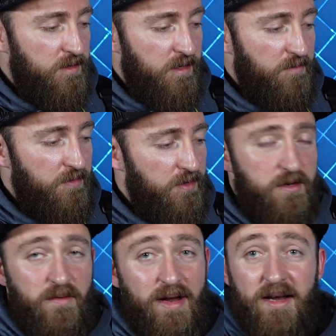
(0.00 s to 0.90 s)
And if you can
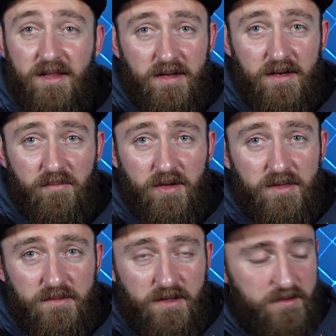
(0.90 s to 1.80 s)
do anything to bring
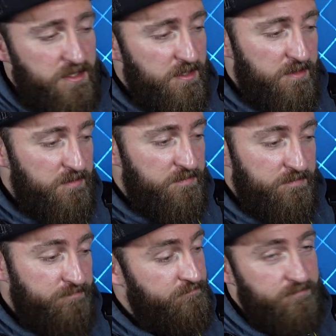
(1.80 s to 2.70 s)
them closer,
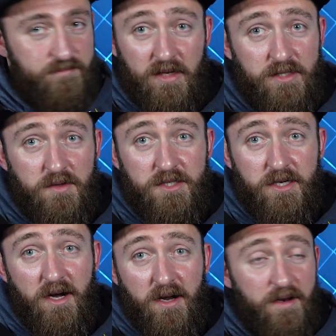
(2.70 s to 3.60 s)
that's what you gotta